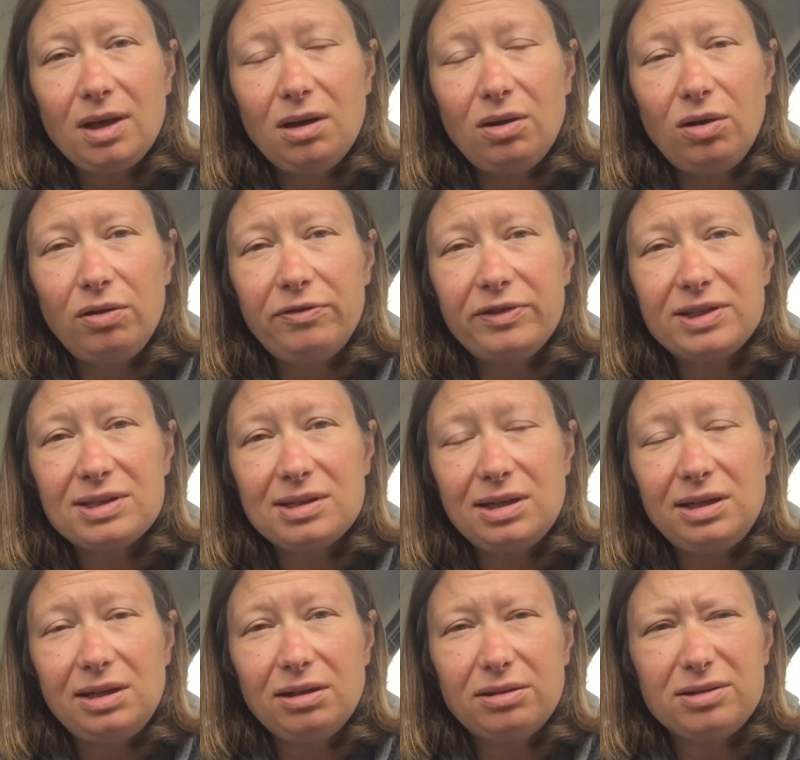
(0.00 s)

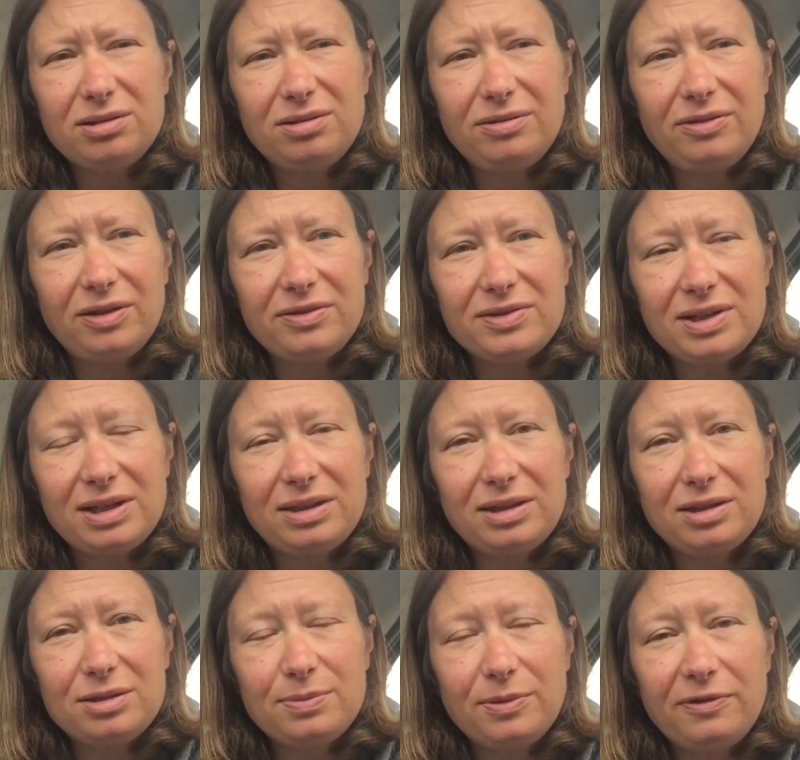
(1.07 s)
obviously, I don't know if I've said
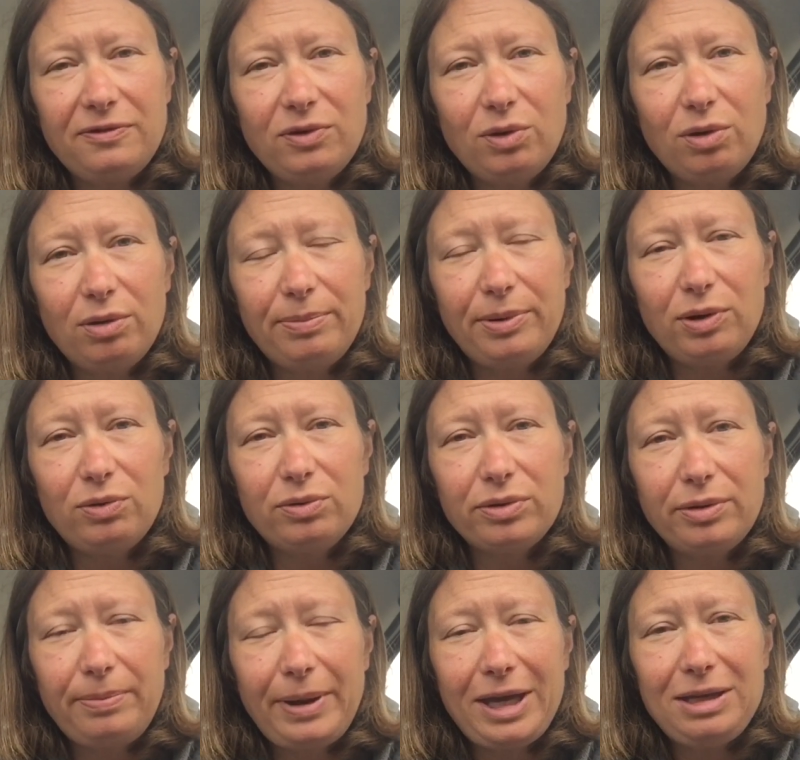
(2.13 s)
this before, but all the
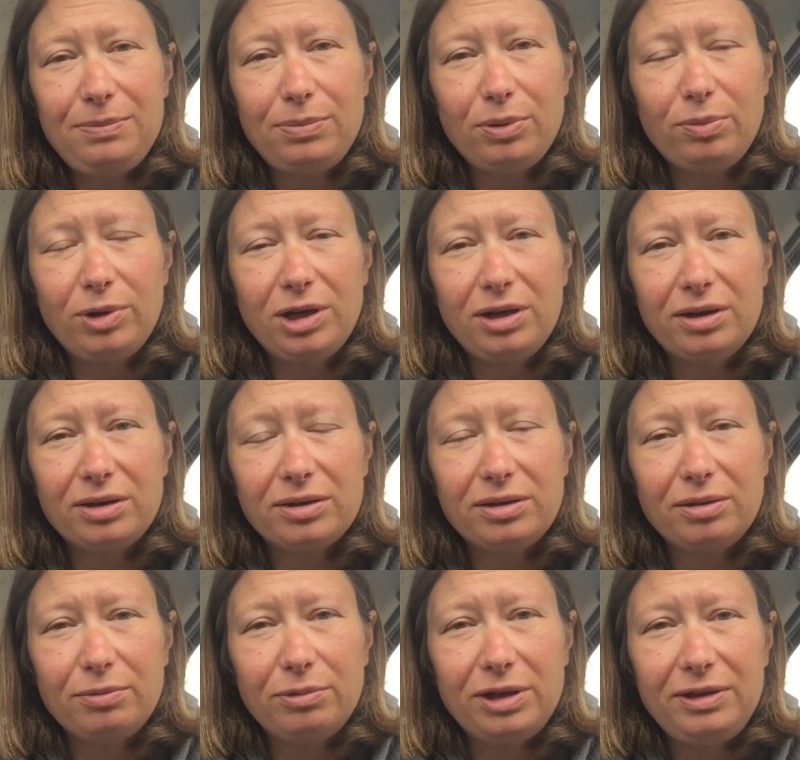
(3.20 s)
paperwork
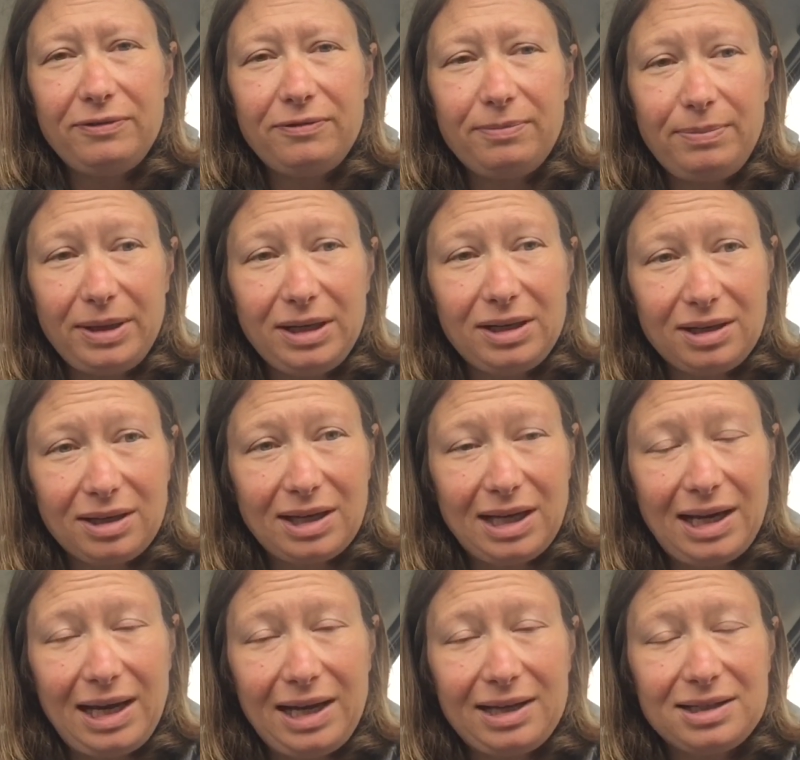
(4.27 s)
that we've been
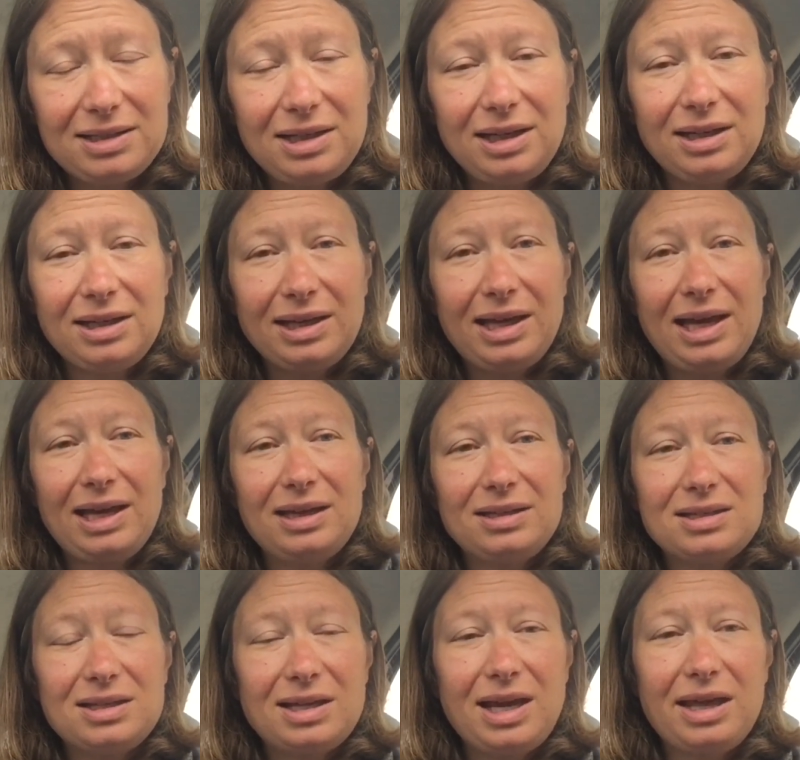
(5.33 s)
collecting and getting
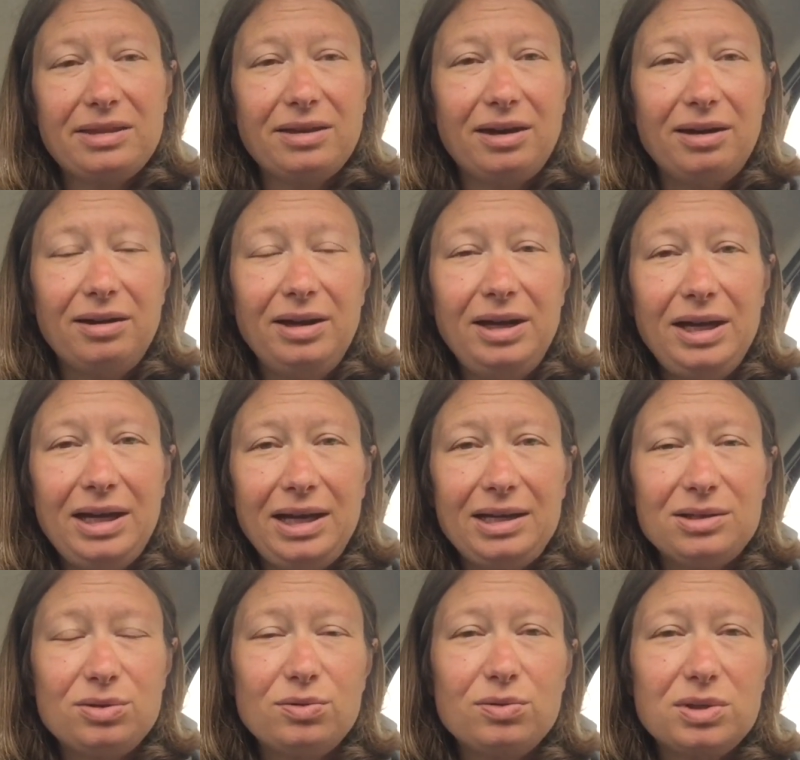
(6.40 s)
together
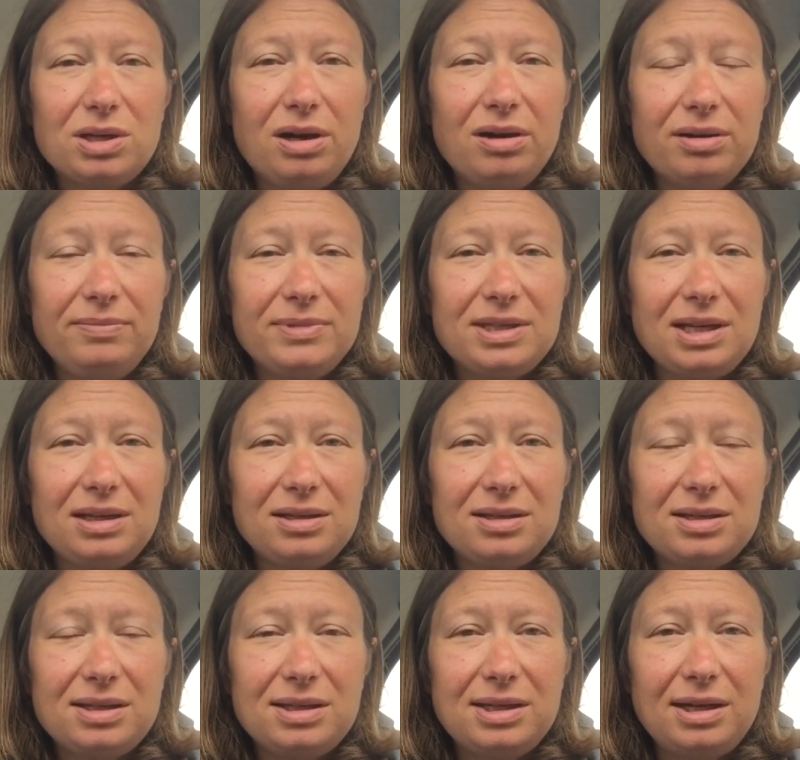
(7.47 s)
is all time
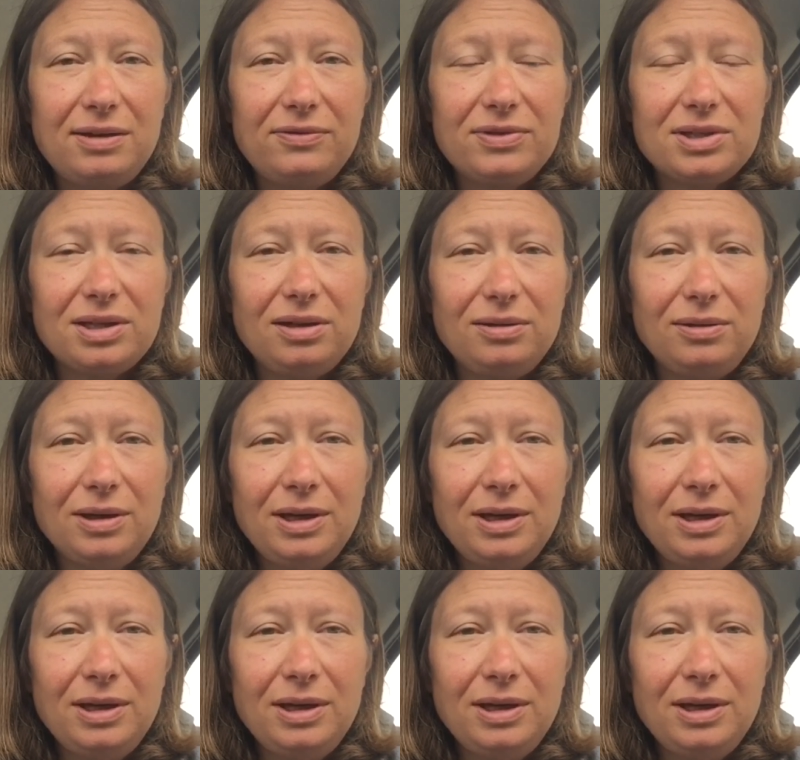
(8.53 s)
sensitive. So